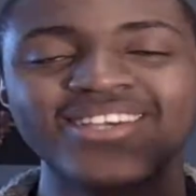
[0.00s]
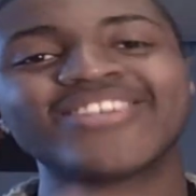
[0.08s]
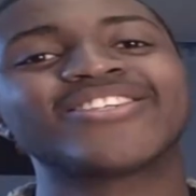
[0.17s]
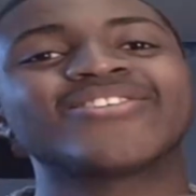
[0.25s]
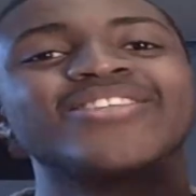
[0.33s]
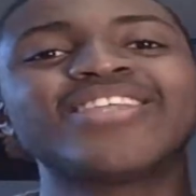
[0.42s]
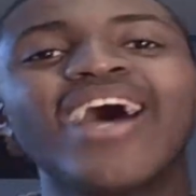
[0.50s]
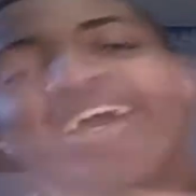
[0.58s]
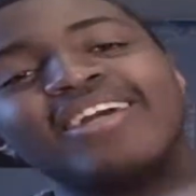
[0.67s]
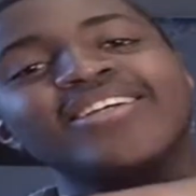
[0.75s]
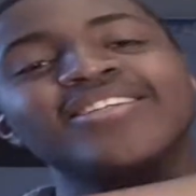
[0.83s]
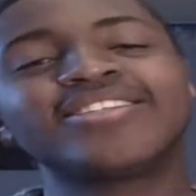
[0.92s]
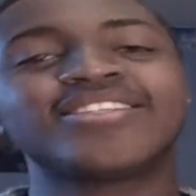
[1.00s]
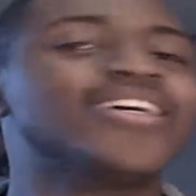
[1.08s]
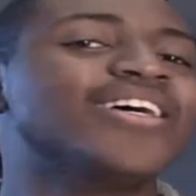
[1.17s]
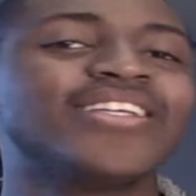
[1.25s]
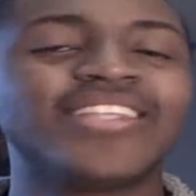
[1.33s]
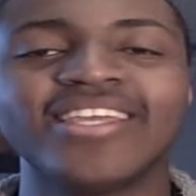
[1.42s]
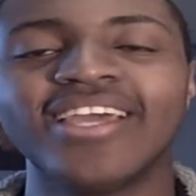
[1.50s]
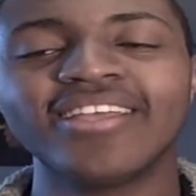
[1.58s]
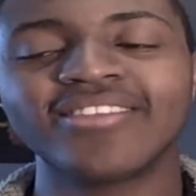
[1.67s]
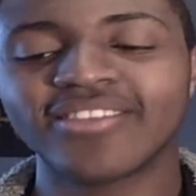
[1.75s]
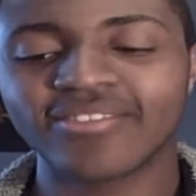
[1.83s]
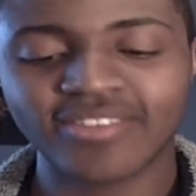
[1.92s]
So that is the
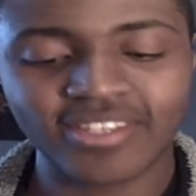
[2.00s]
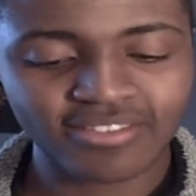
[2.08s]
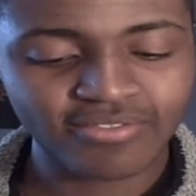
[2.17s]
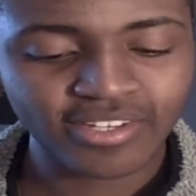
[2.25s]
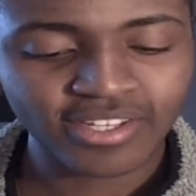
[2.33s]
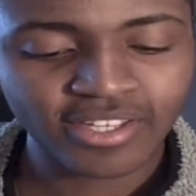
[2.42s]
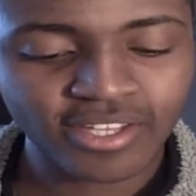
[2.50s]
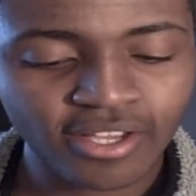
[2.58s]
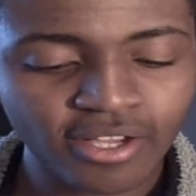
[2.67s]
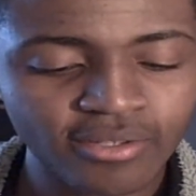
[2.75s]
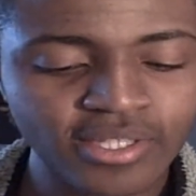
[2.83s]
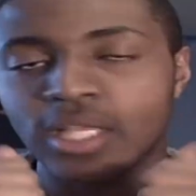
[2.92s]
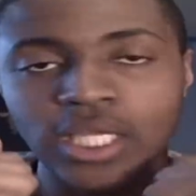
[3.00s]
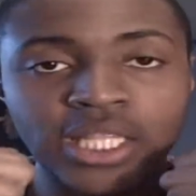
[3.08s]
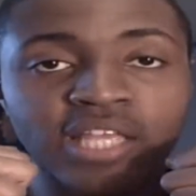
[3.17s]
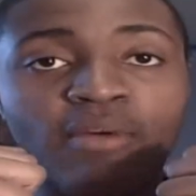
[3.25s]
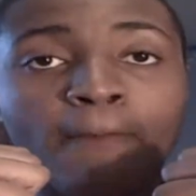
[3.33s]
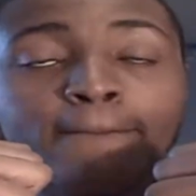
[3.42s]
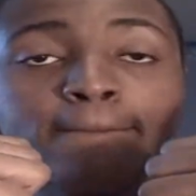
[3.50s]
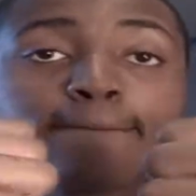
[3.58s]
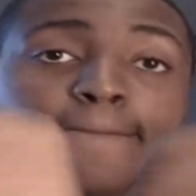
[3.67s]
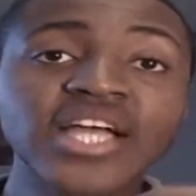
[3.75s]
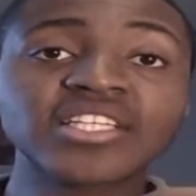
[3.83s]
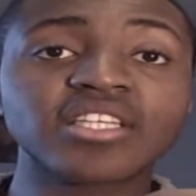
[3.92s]
end of this video. Yeah, leave a
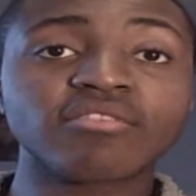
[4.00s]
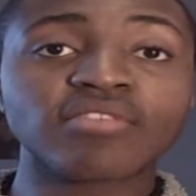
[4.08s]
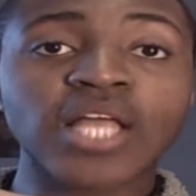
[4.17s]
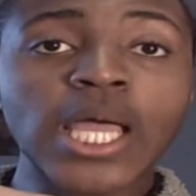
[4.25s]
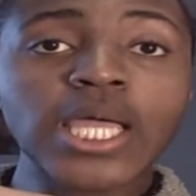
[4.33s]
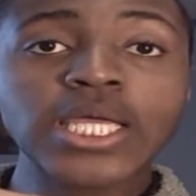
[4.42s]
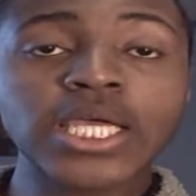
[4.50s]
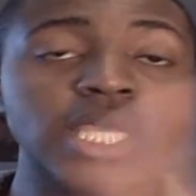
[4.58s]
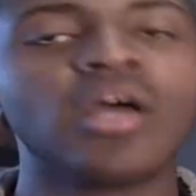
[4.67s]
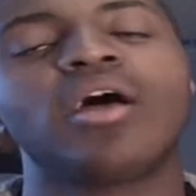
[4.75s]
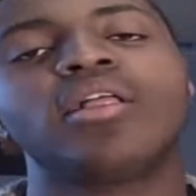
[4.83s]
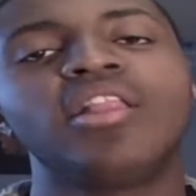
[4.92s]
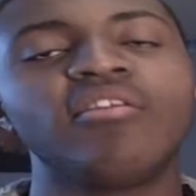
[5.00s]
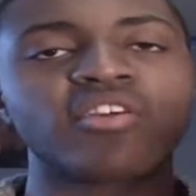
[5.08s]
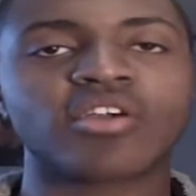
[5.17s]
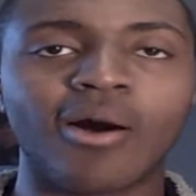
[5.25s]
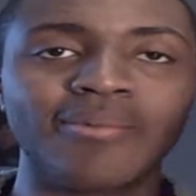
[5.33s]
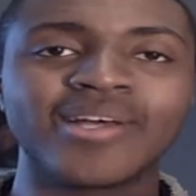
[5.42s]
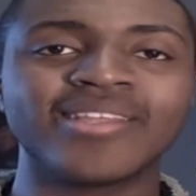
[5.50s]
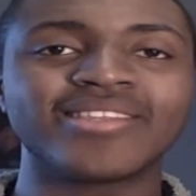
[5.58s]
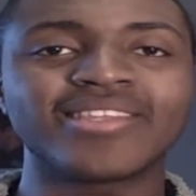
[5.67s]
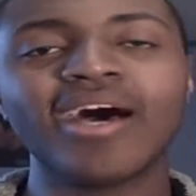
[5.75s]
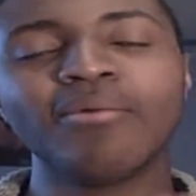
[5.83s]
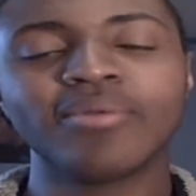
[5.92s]
massive like, leave a comment
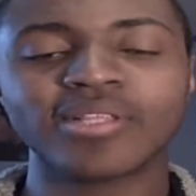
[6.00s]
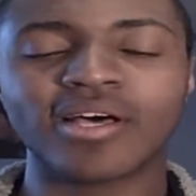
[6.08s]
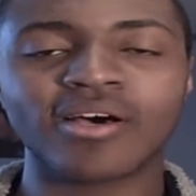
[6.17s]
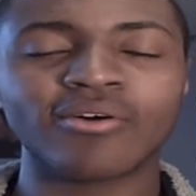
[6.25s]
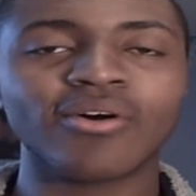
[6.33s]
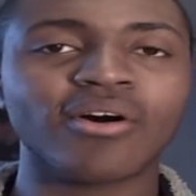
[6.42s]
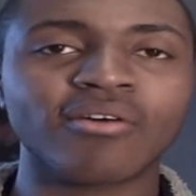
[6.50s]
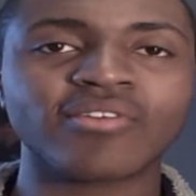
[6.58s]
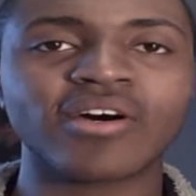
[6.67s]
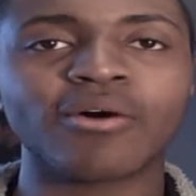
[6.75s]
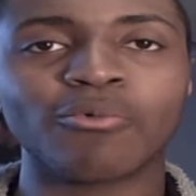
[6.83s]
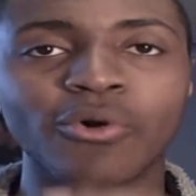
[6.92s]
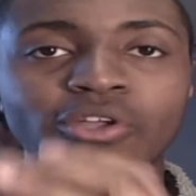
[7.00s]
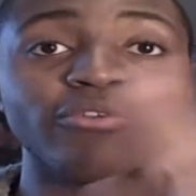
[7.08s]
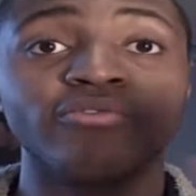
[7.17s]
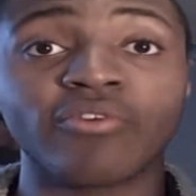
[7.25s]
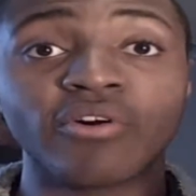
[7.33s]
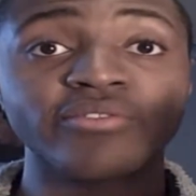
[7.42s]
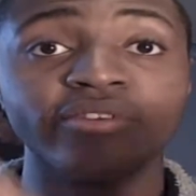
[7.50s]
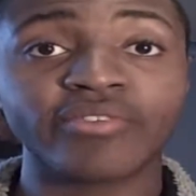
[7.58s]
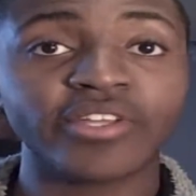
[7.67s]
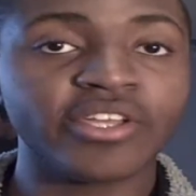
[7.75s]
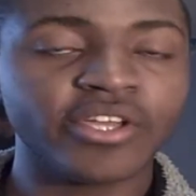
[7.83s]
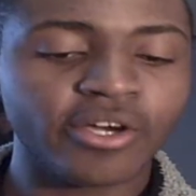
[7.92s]
down below of what you thought of the
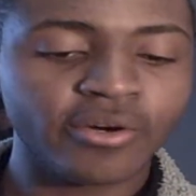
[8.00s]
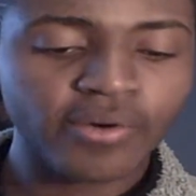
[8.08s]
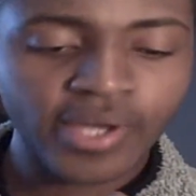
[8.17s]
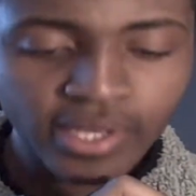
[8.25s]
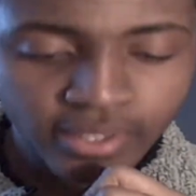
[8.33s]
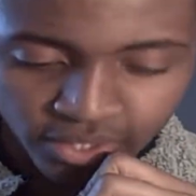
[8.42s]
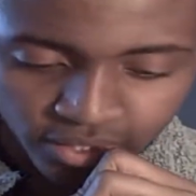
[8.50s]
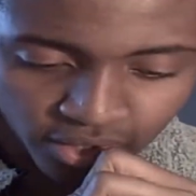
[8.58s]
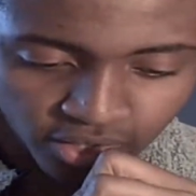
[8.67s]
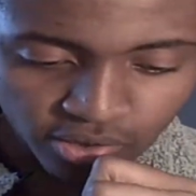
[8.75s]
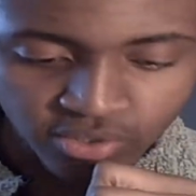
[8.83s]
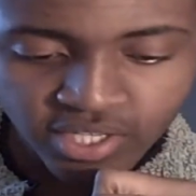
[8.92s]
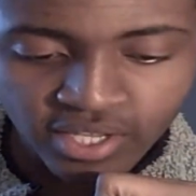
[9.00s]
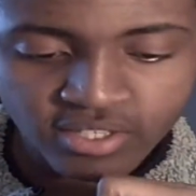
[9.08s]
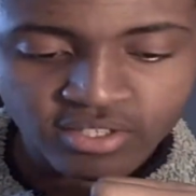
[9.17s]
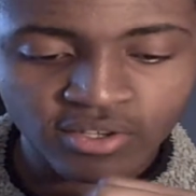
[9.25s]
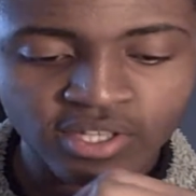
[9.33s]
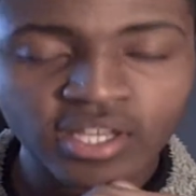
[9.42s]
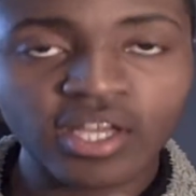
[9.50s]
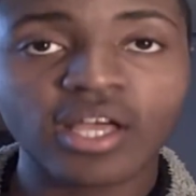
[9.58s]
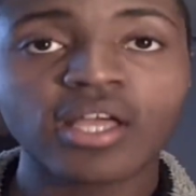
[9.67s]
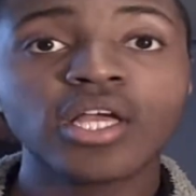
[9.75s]
video and your takes on it.